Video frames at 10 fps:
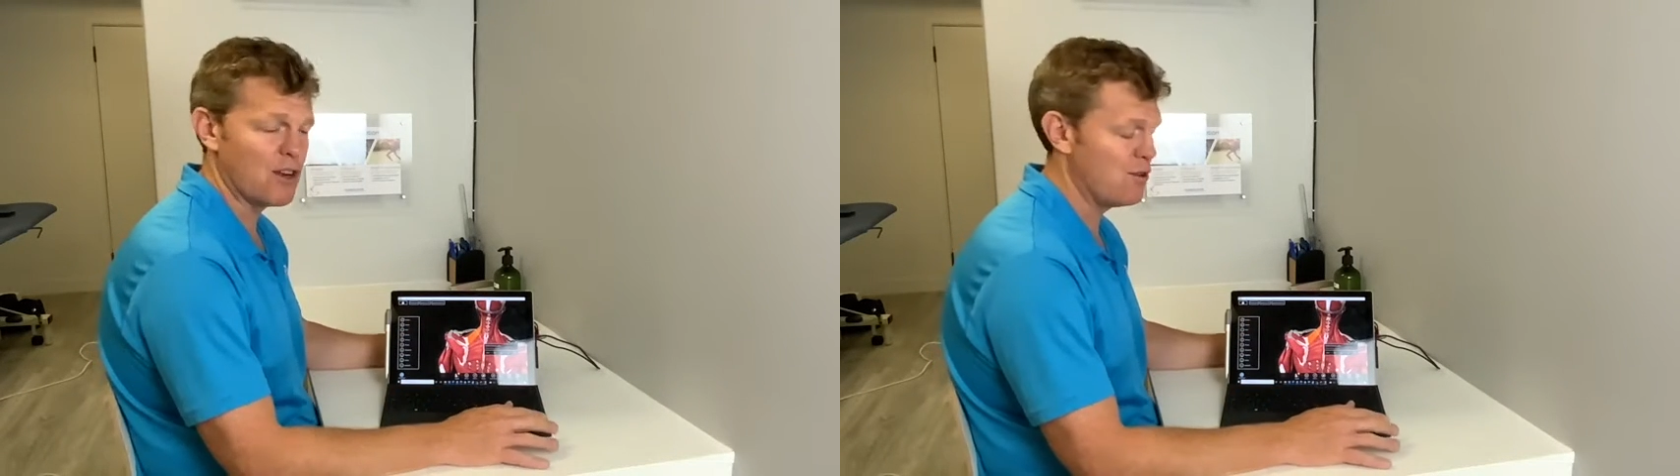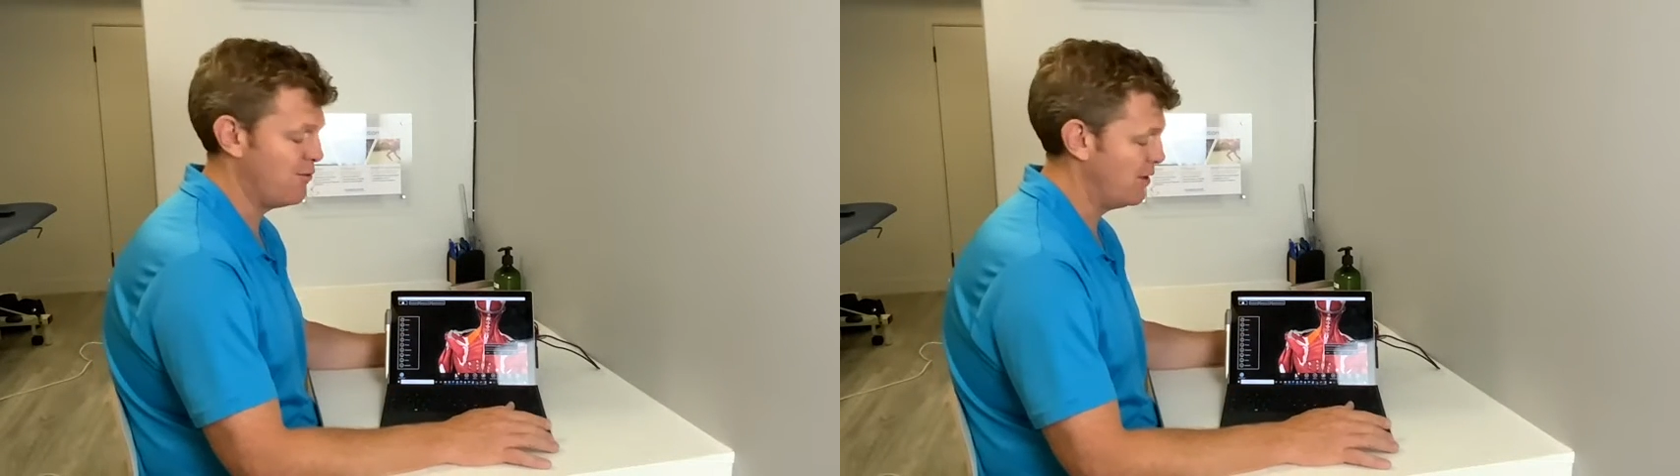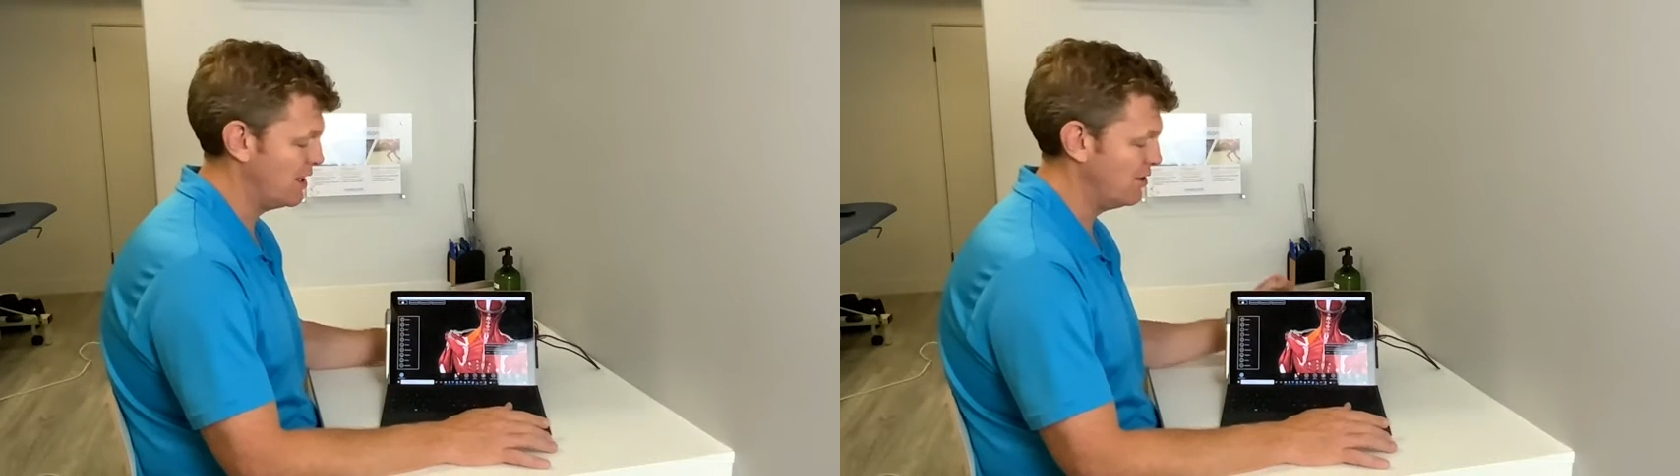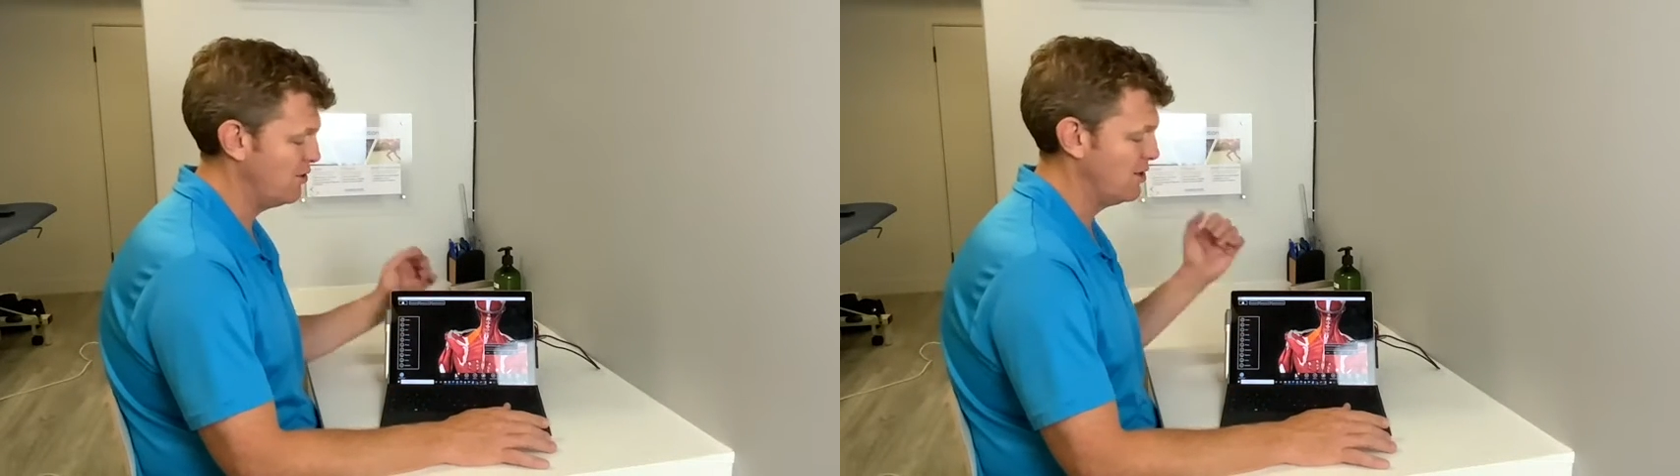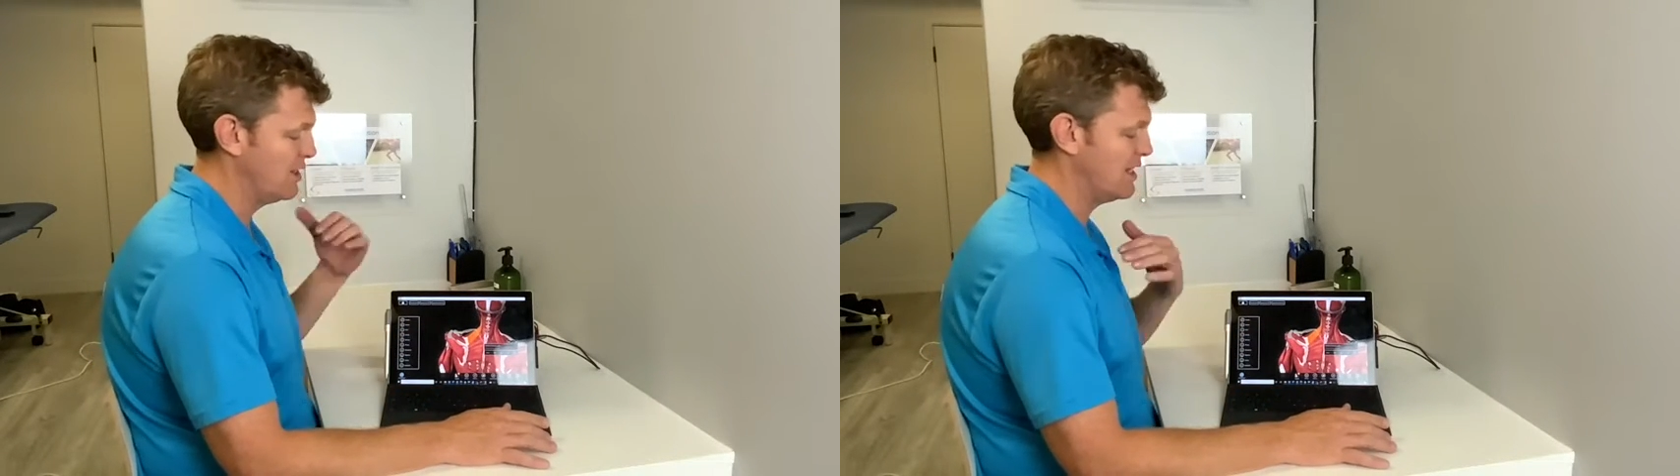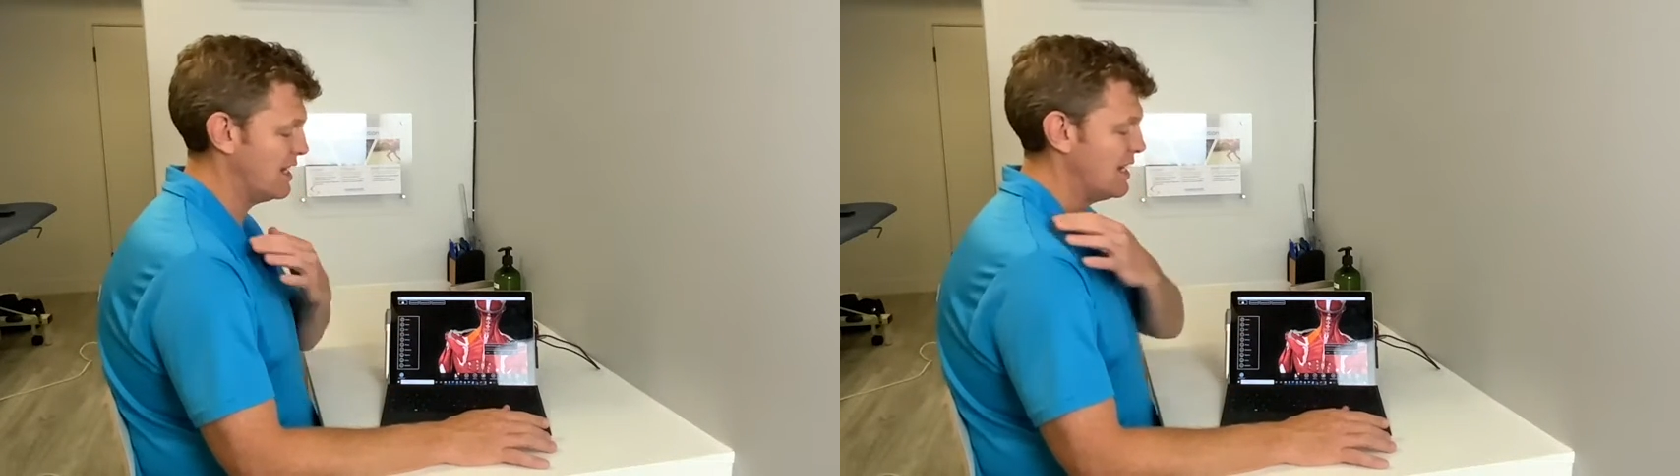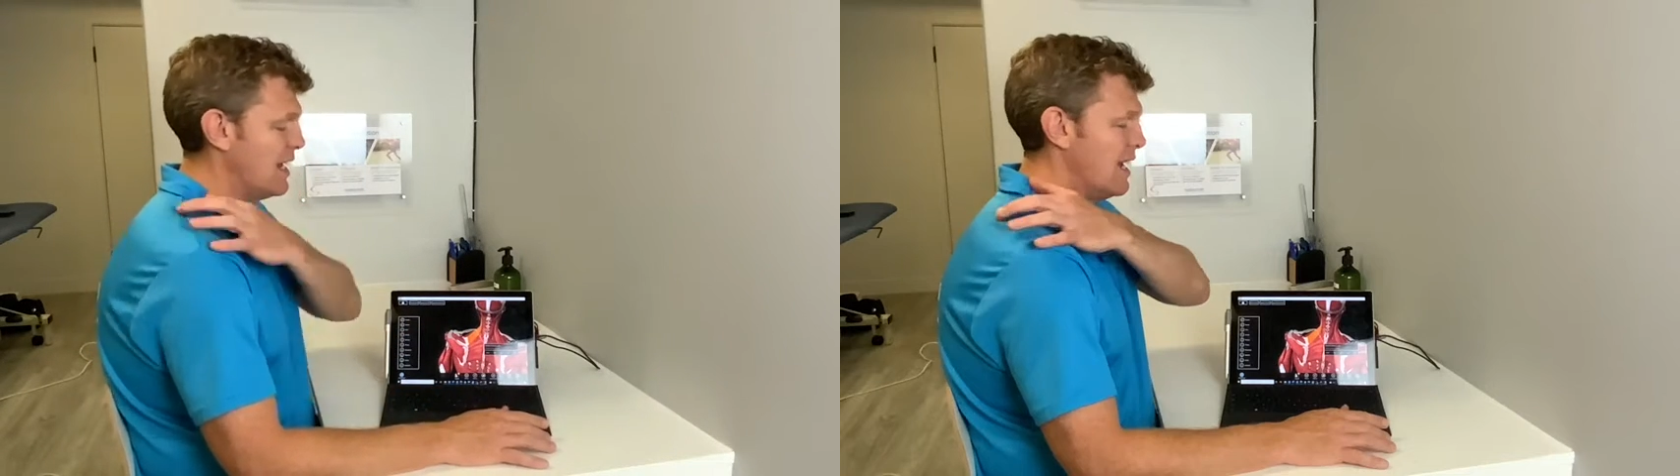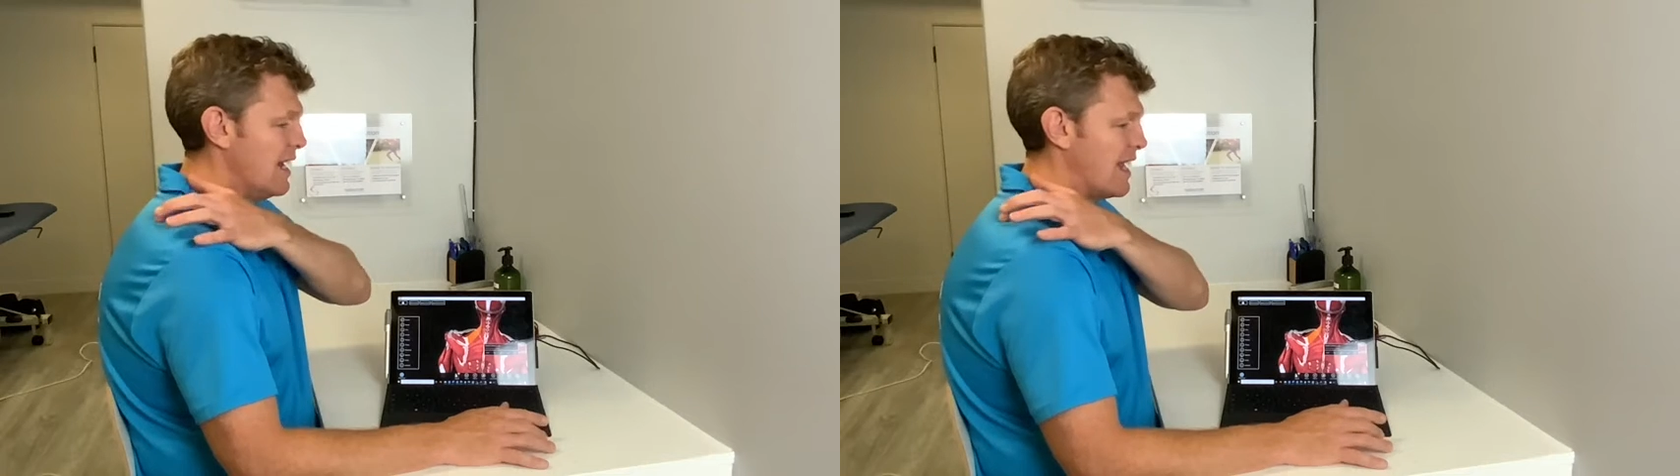and hopefully you can see,
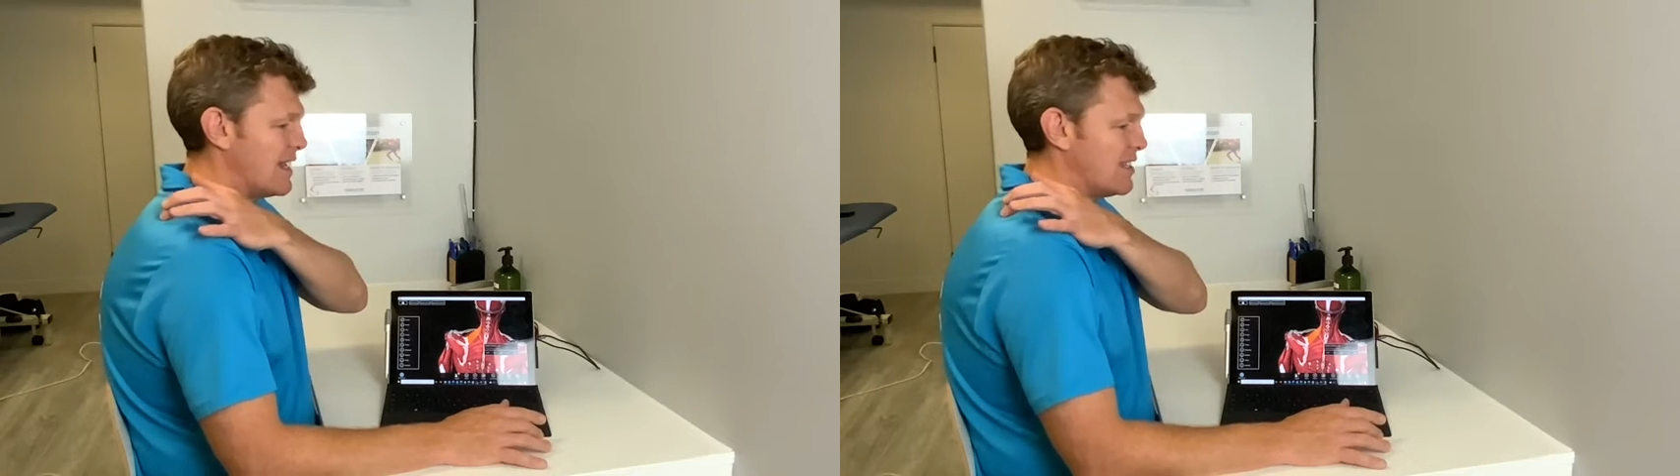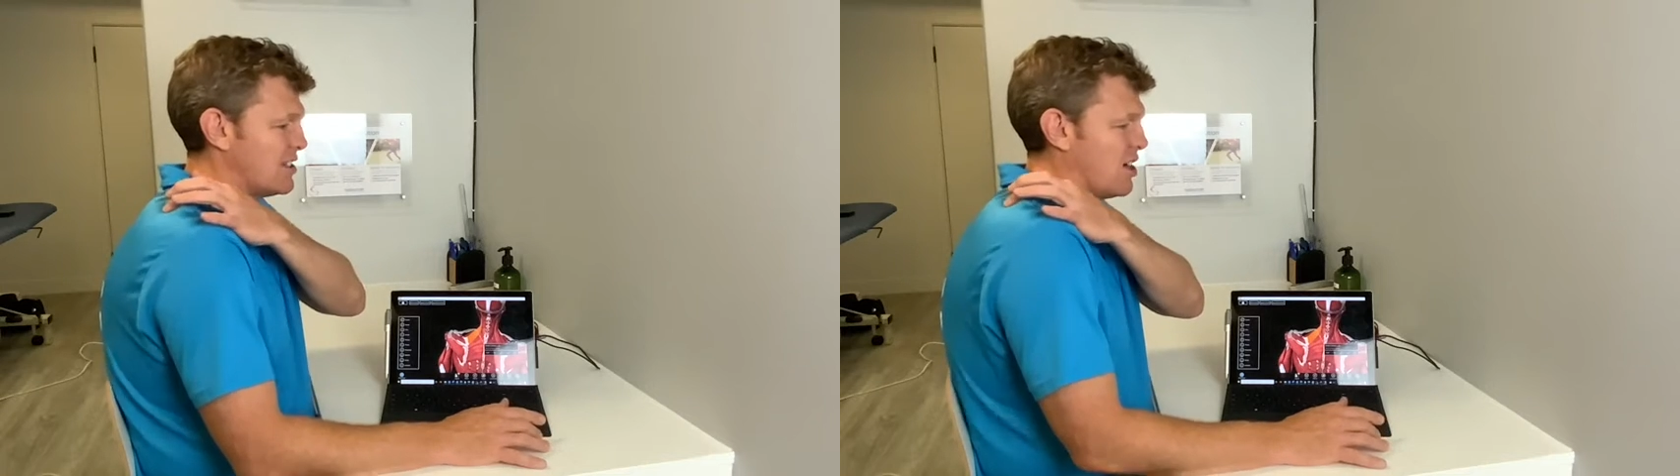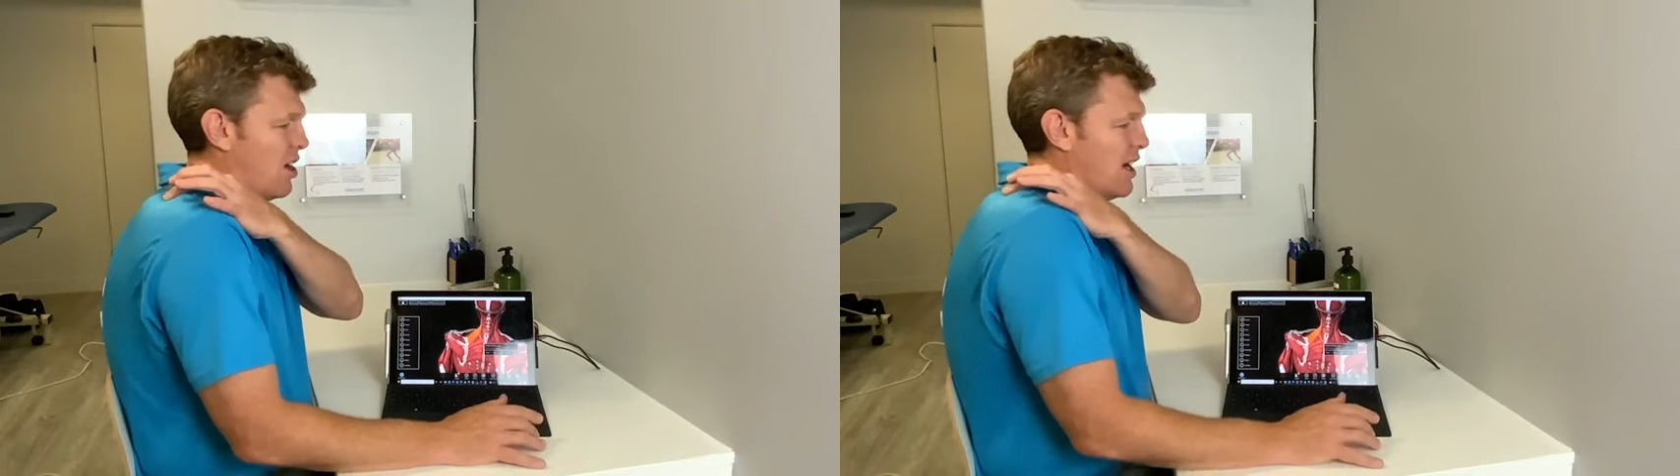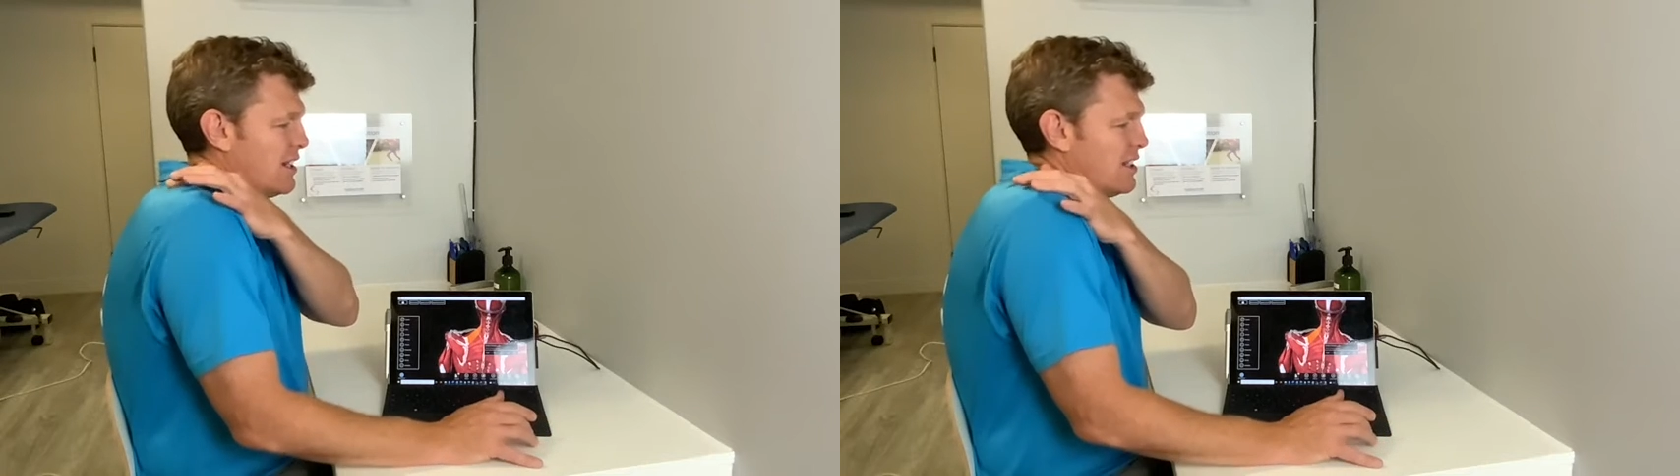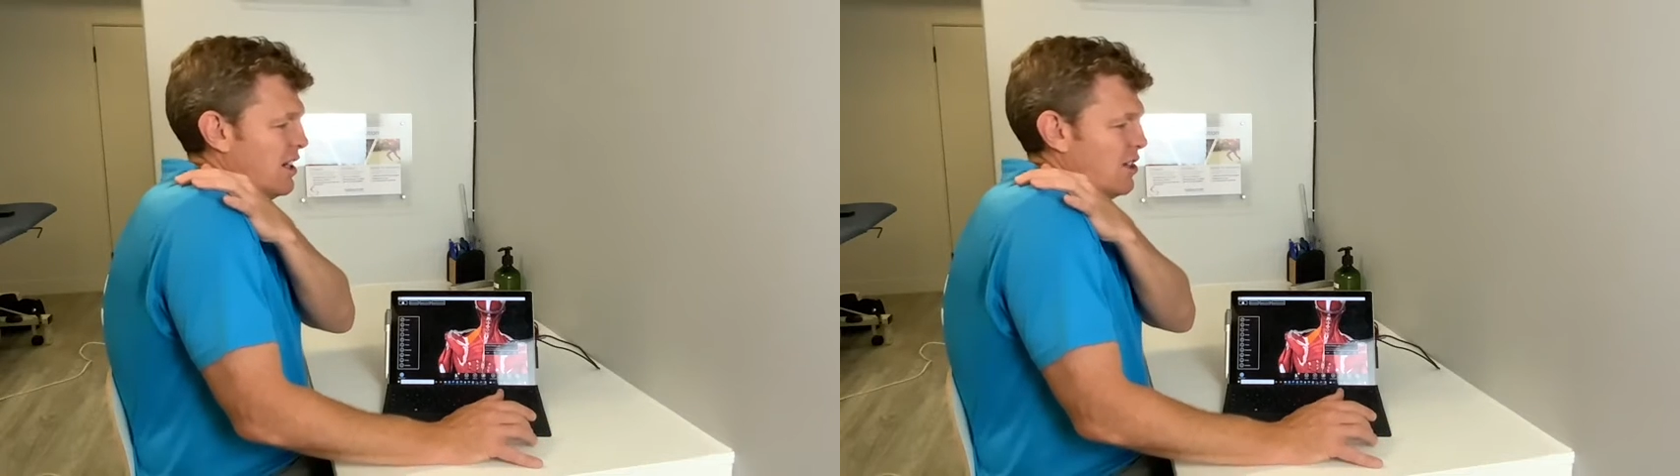gets tight.